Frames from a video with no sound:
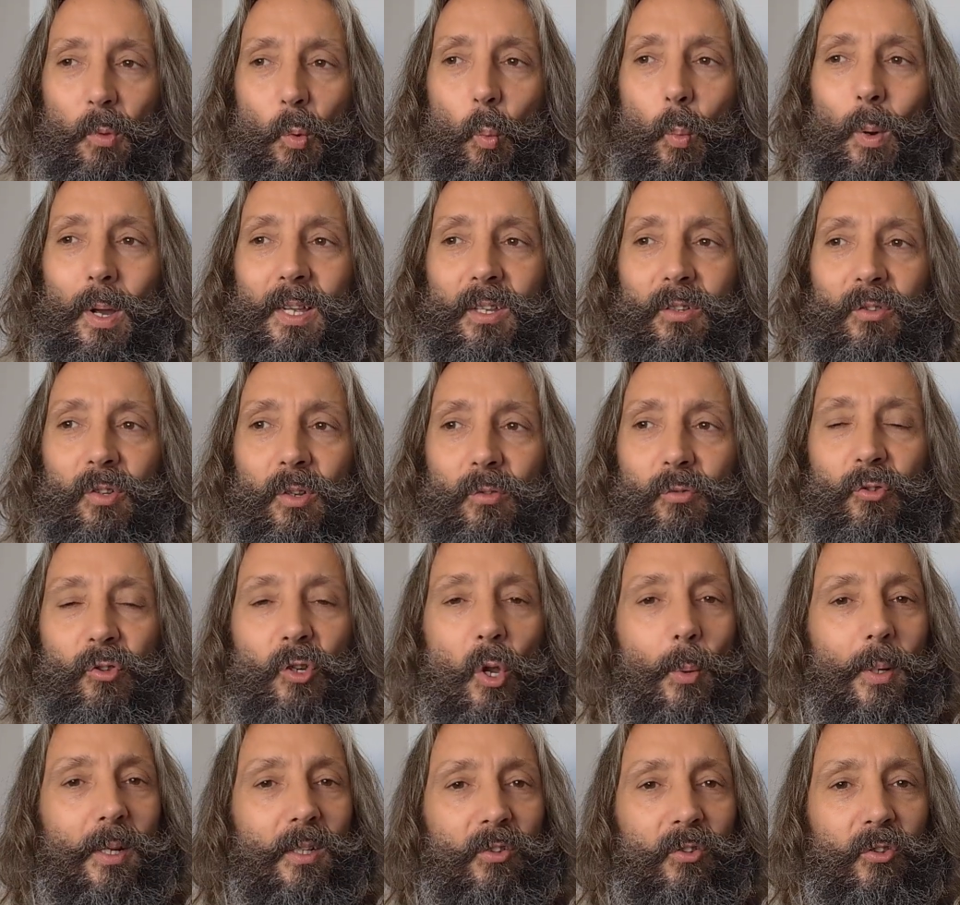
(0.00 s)
ways of
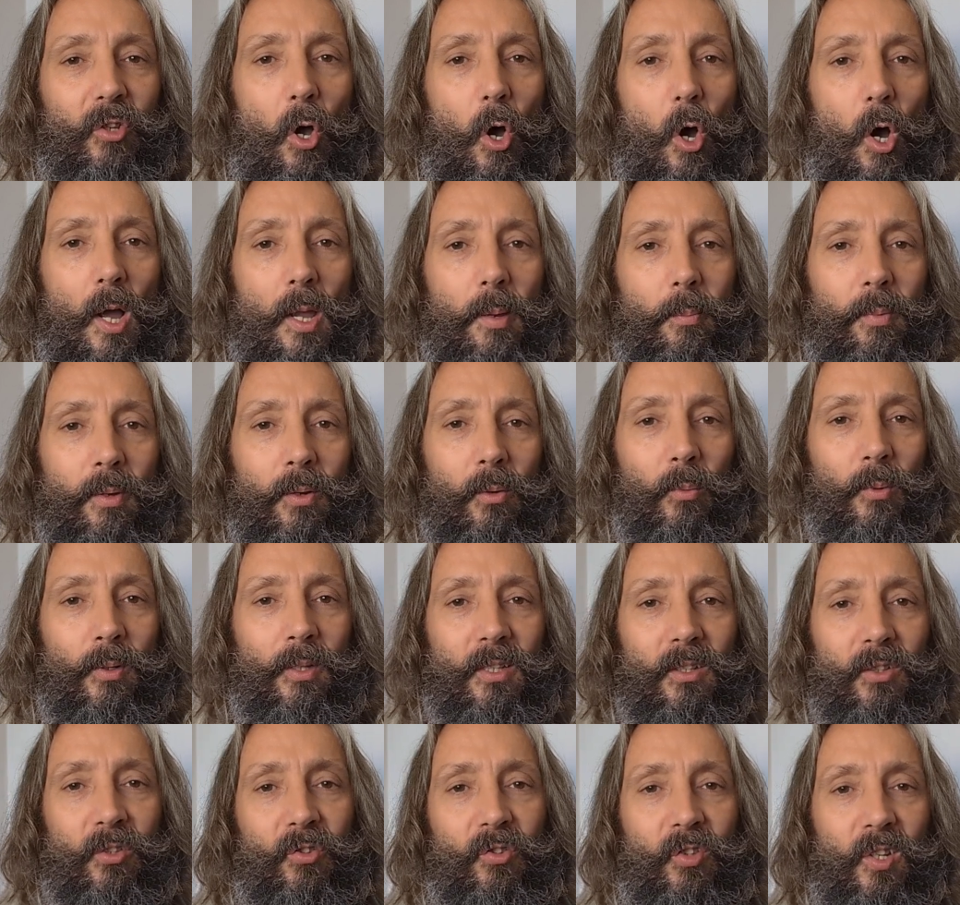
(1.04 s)
showing time
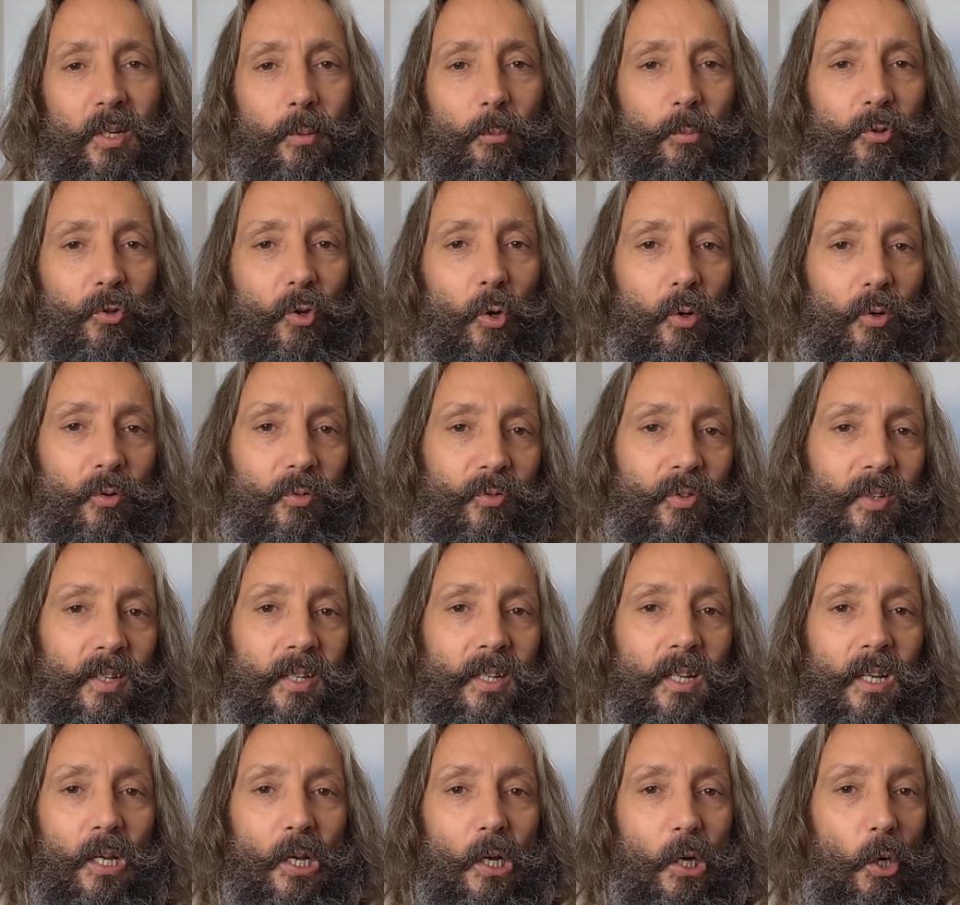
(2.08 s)
within
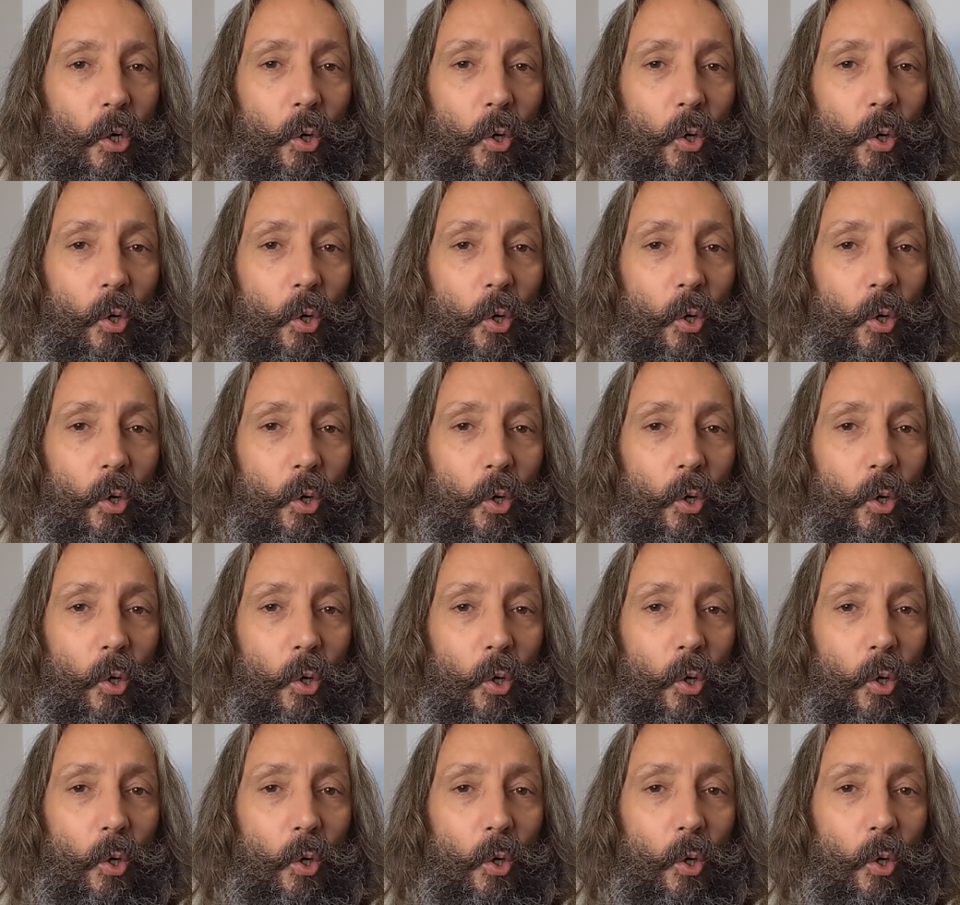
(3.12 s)
cinematography